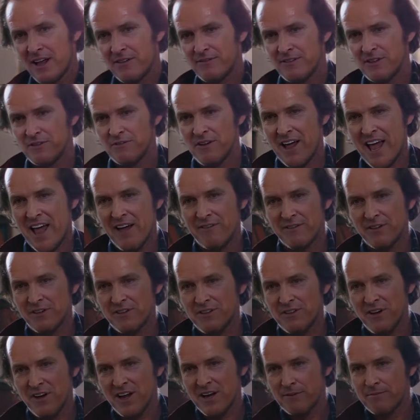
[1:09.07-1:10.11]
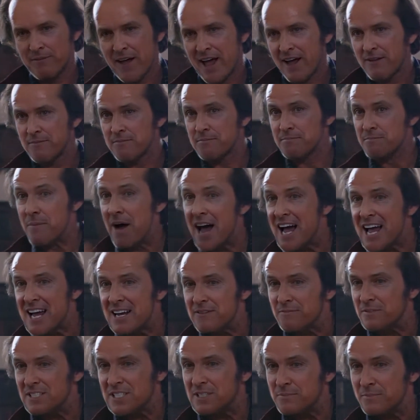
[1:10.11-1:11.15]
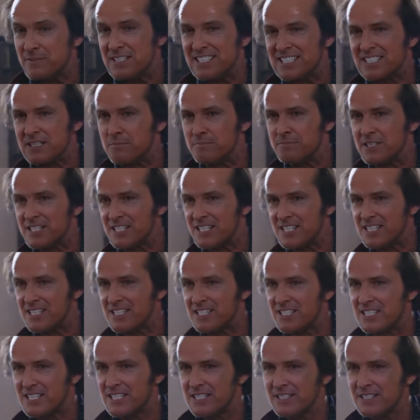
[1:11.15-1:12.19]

you ever thought about my responsibilities?